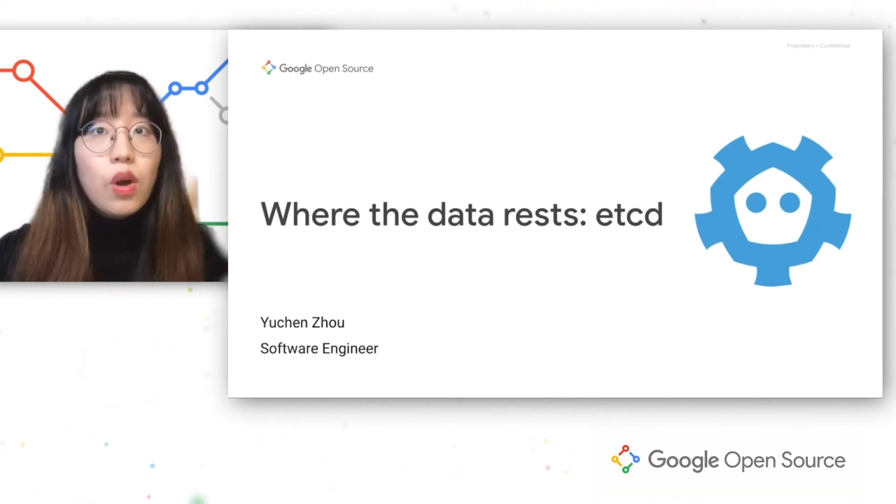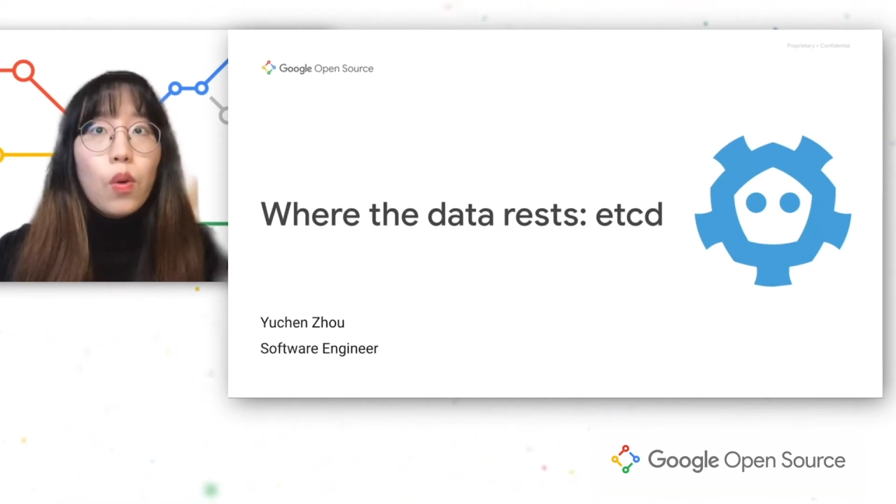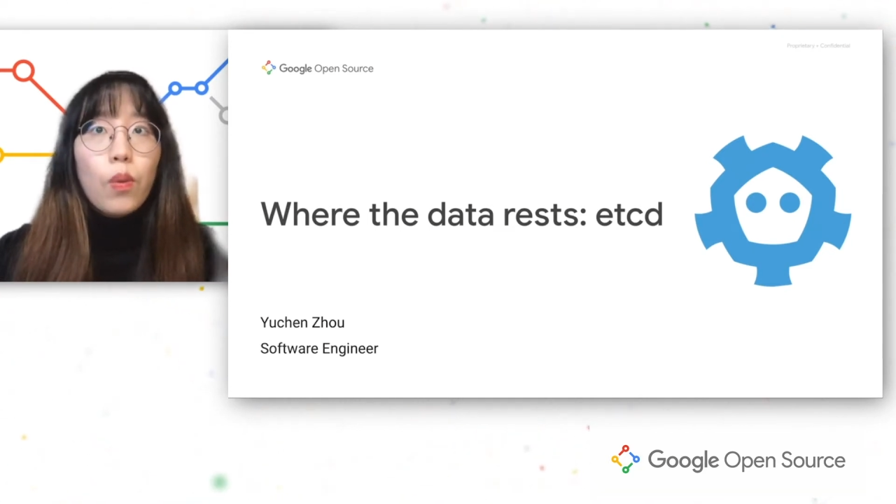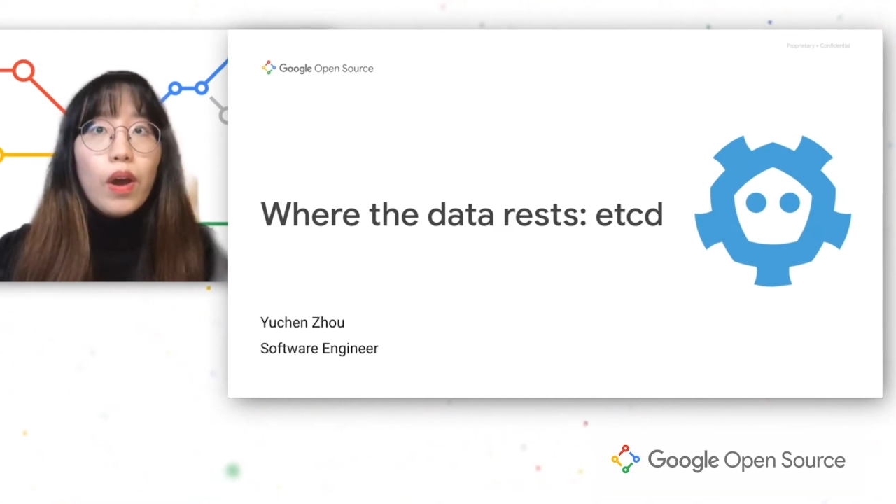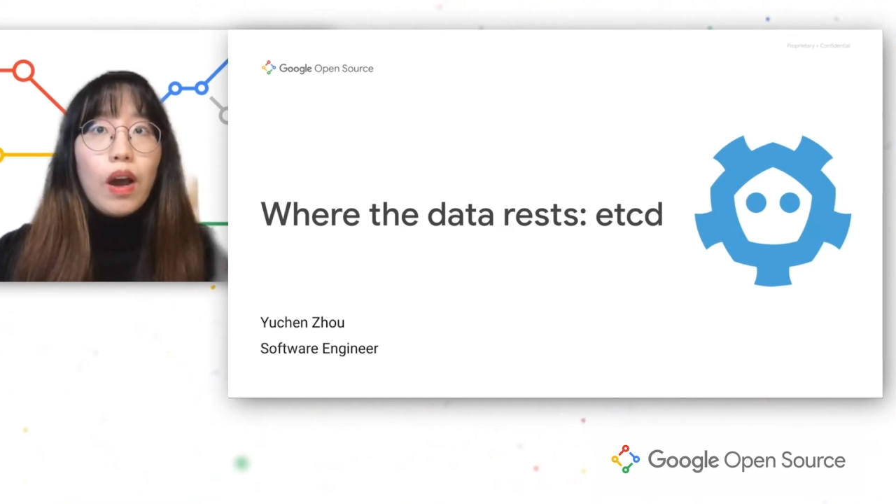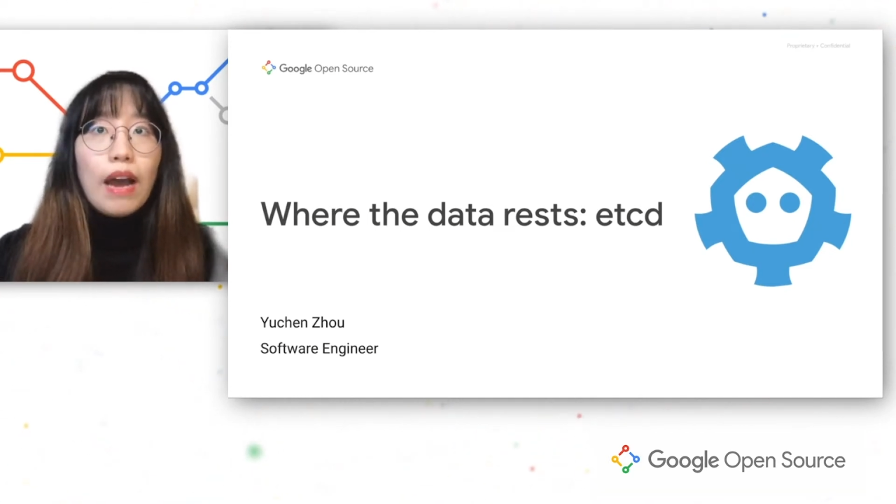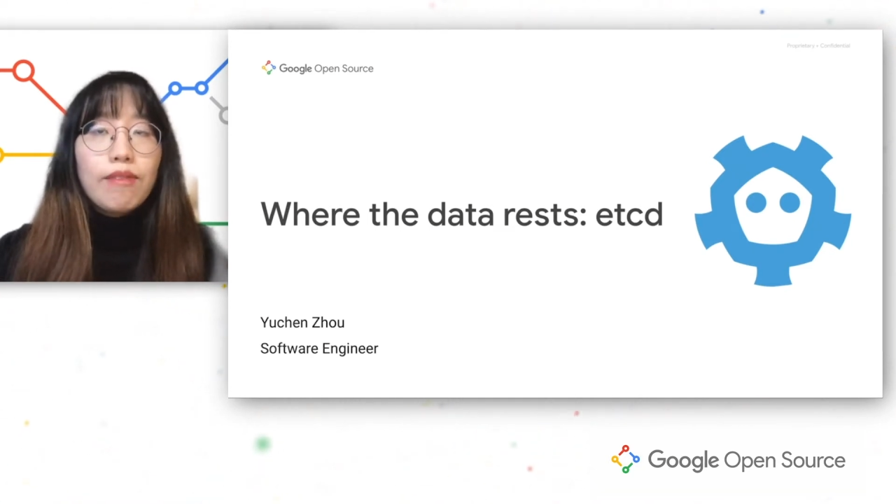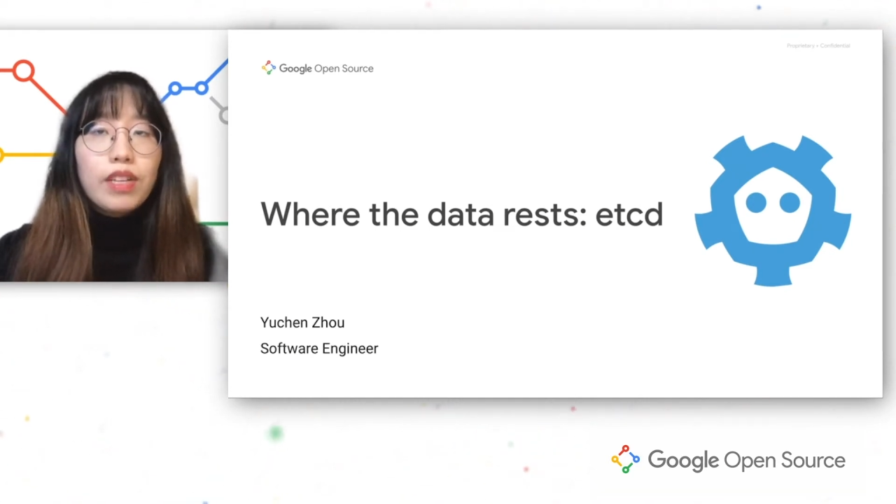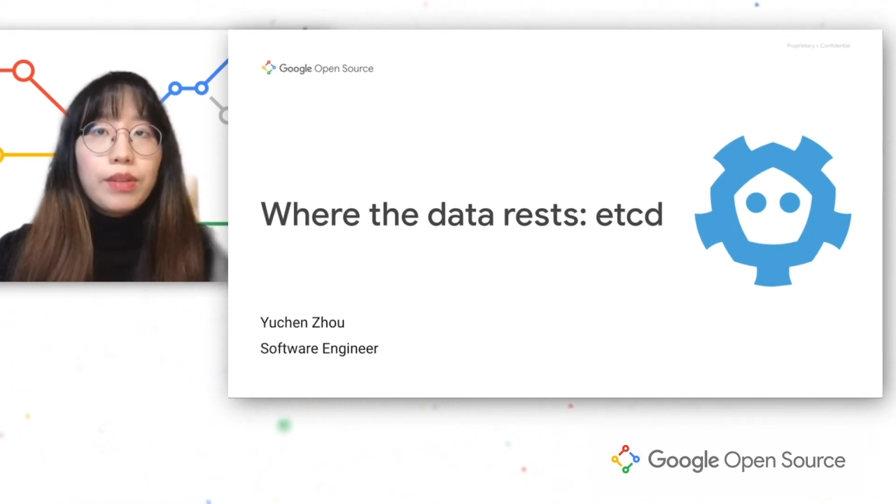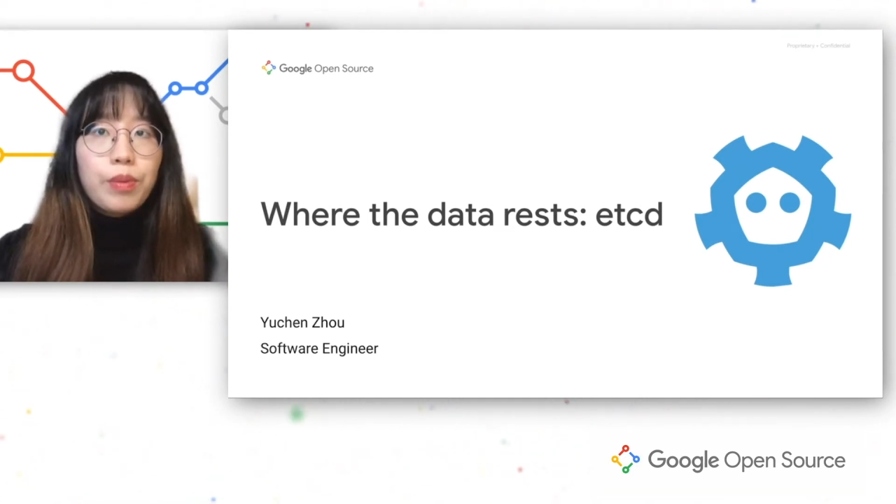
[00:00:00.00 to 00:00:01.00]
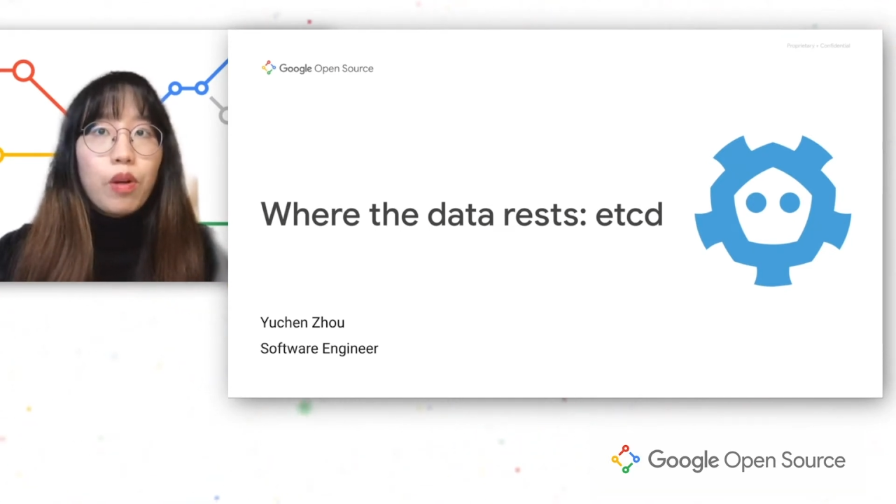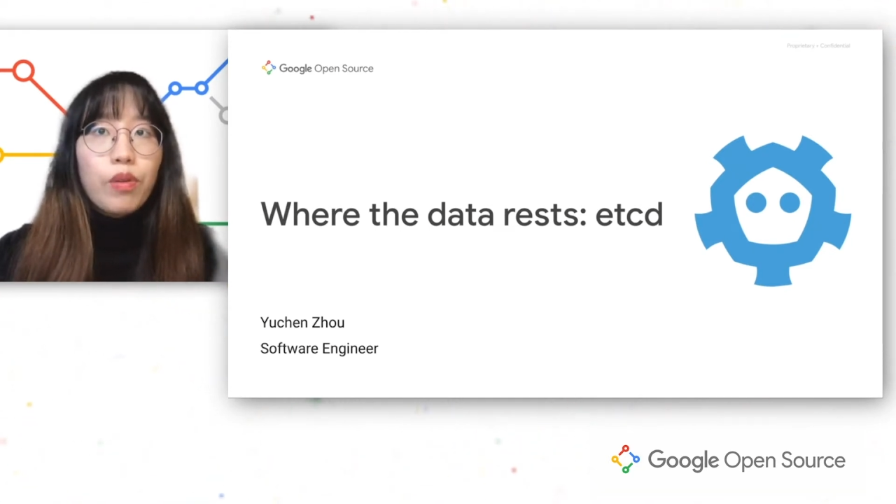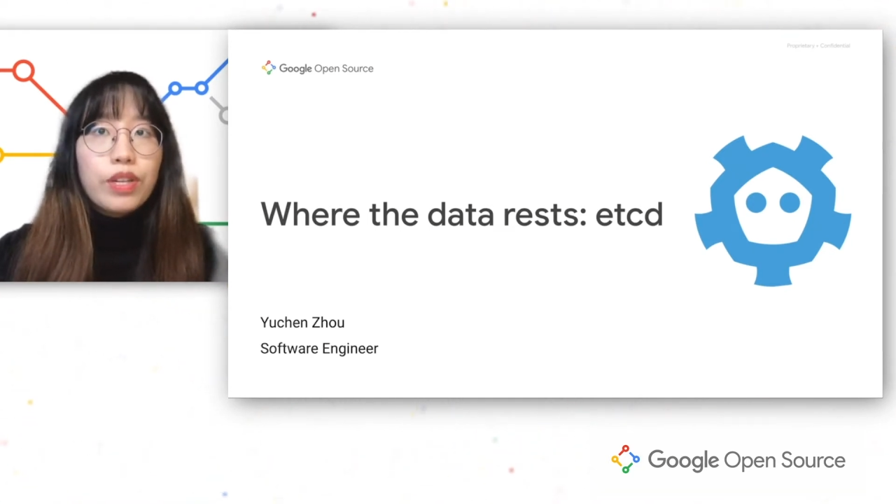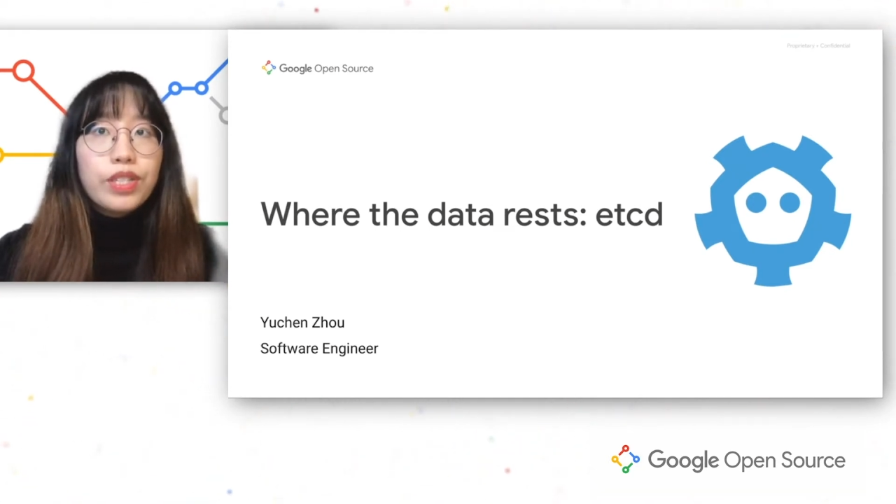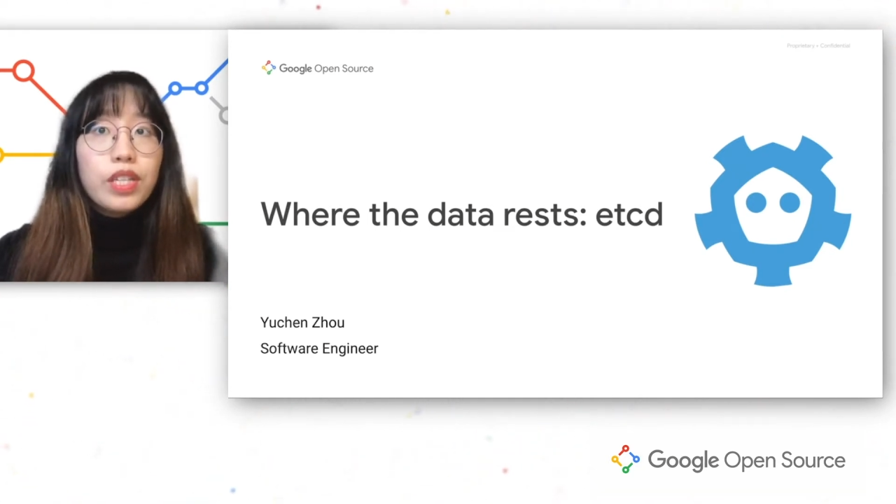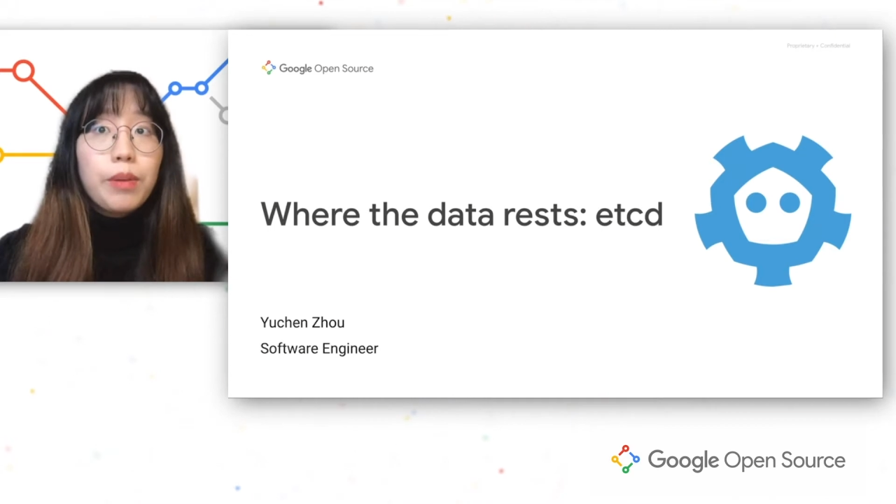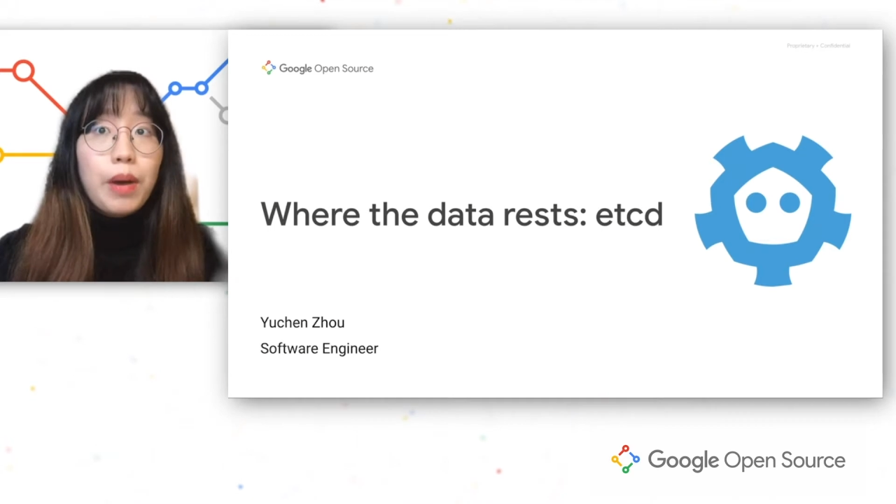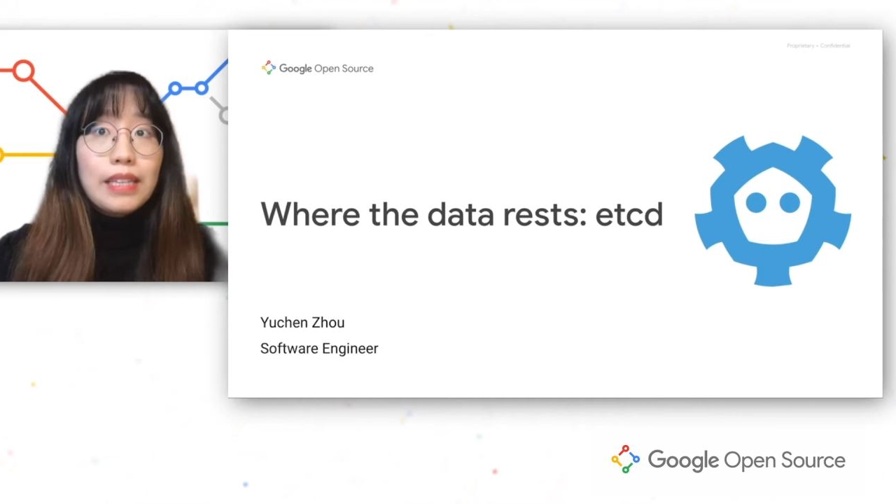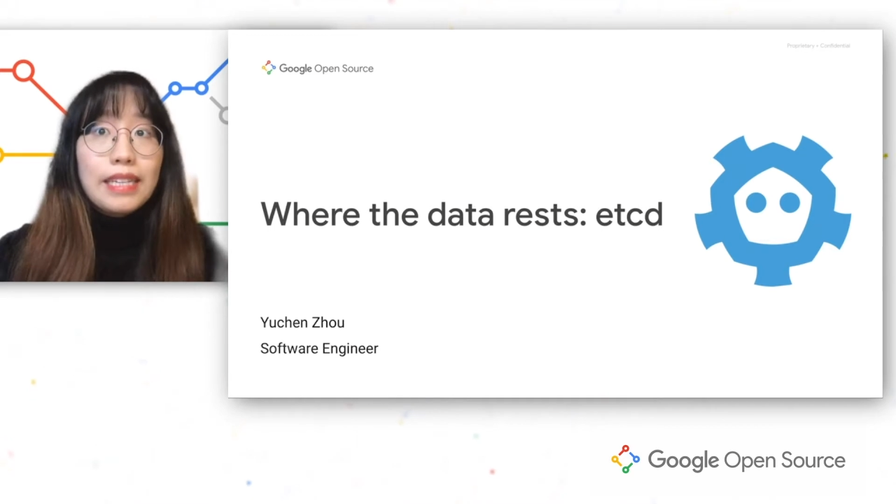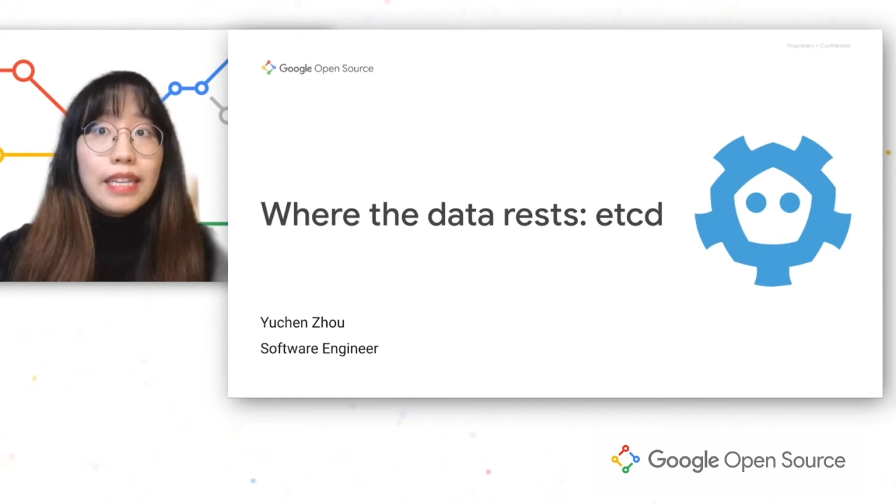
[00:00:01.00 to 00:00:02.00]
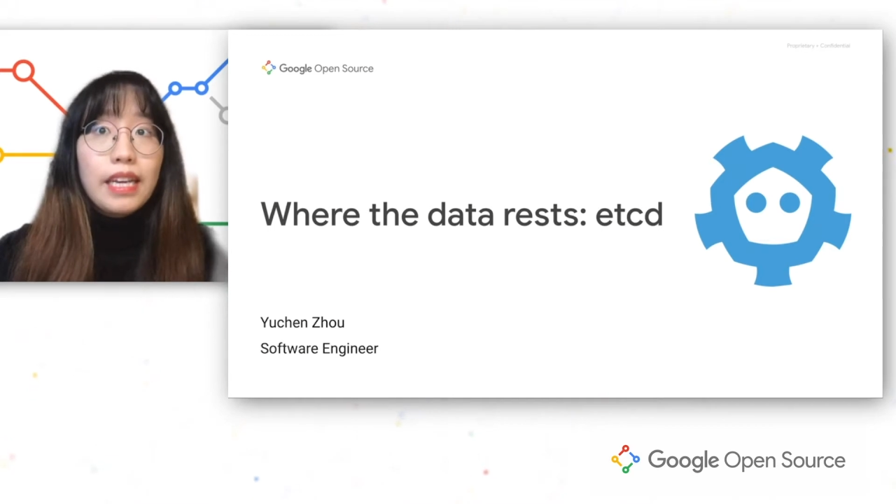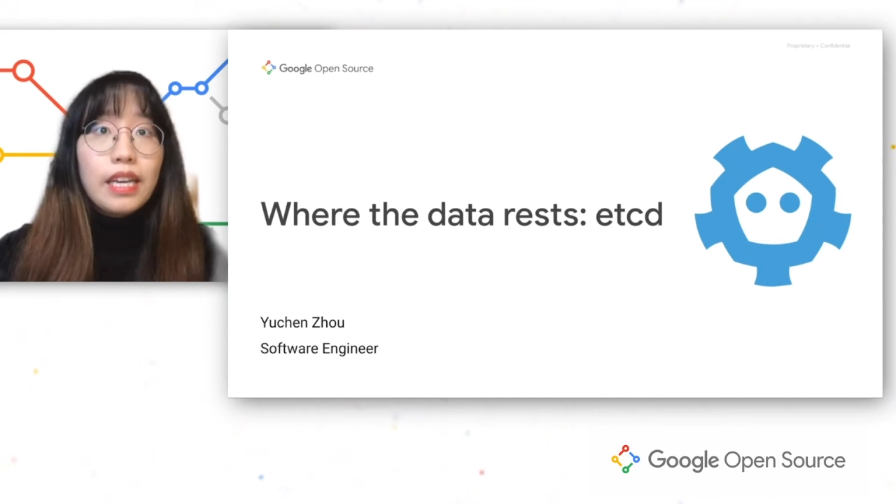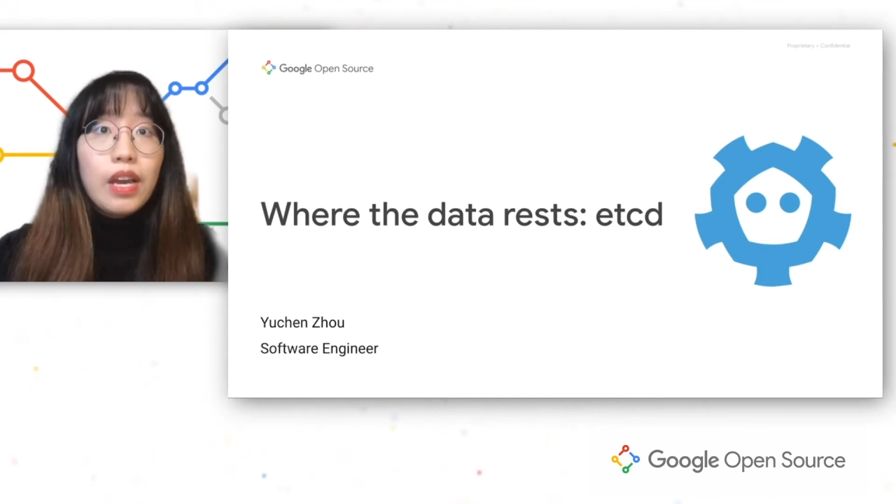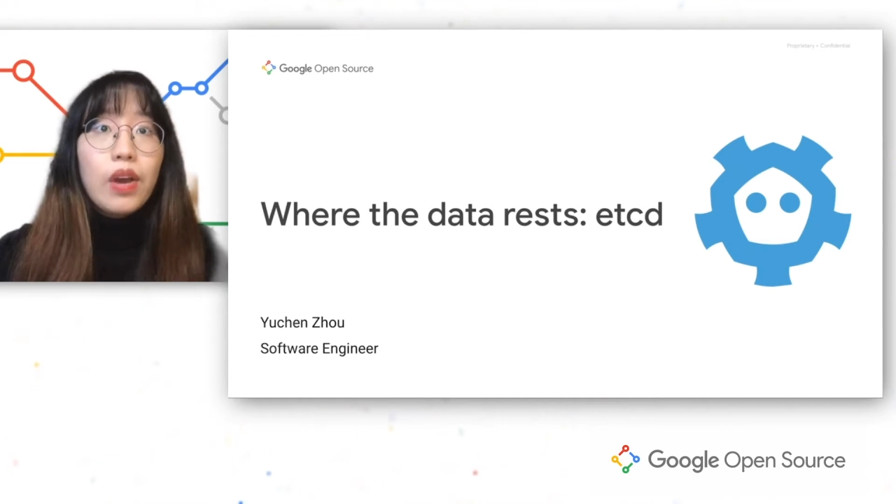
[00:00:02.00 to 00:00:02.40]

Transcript: we'll have the exploration of ICT,